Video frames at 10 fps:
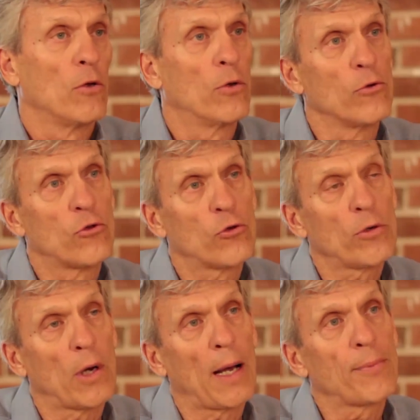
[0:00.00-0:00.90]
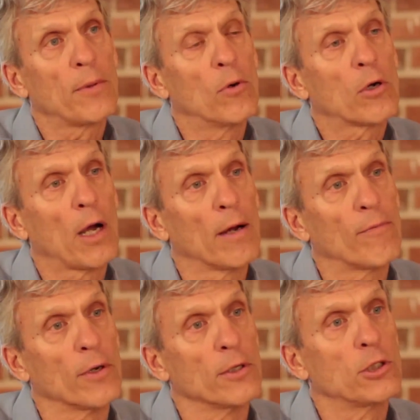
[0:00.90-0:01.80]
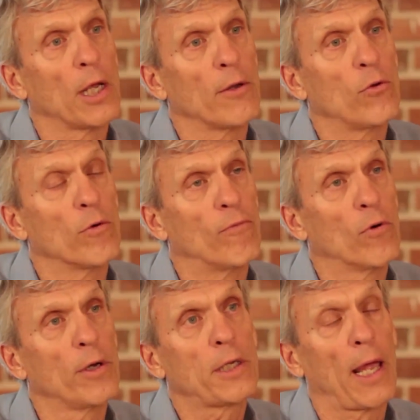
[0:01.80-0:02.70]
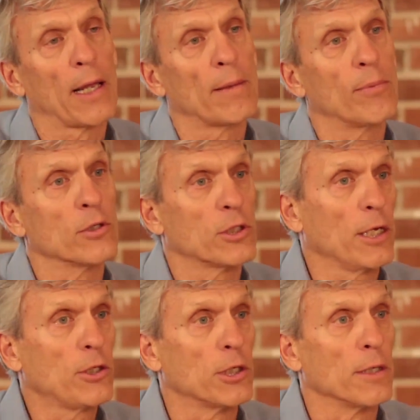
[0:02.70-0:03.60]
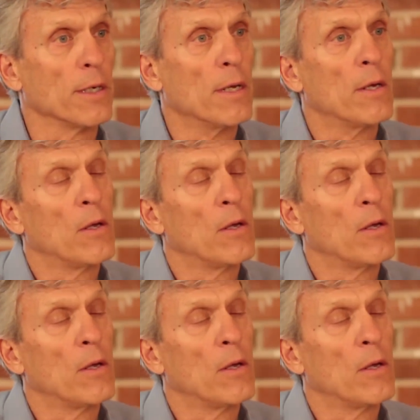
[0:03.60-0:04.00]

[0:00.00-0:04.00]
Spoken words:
To ensure optimal coverage and to avoid cannibalization,